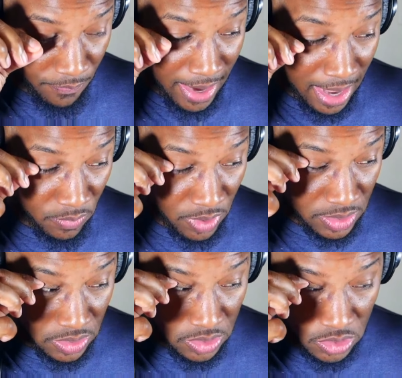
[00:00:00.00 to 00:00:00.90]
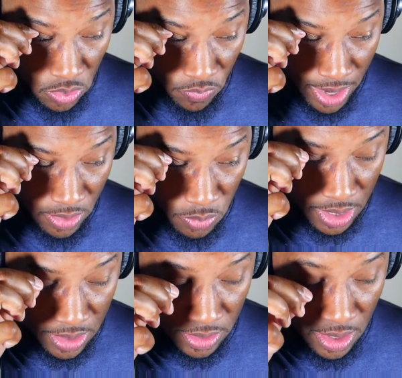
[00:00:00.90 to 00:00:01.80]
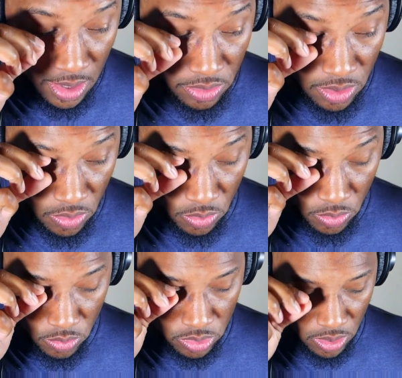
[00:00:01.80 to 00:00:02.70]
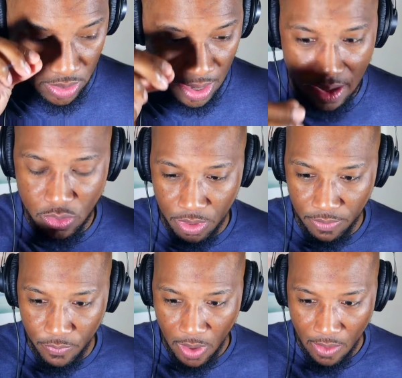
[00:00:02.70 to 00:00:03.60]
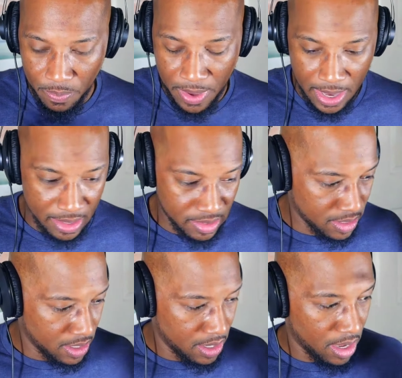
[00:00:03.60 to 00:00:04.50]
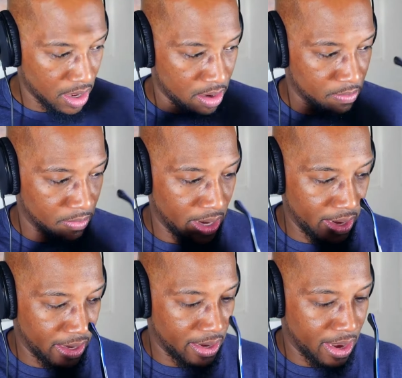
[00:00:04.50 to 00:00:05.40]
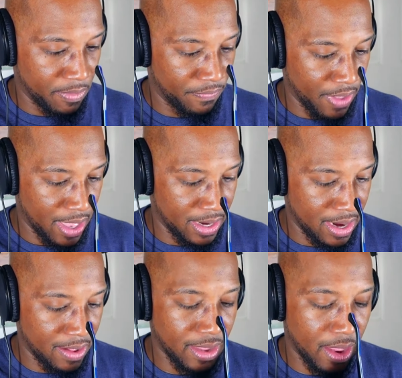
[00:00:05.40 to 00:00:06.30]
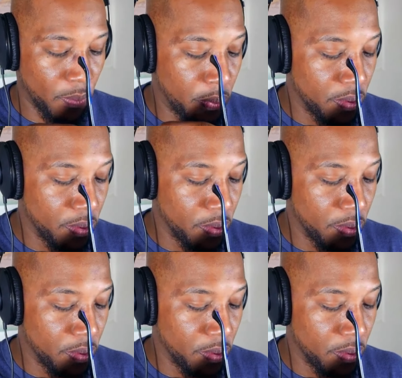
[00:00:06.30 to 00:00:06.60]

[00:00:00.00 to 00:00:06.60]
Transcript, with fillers: if I got to run to the store right quick. Those are not 24 hour pants. Um, lately, they've been finding out that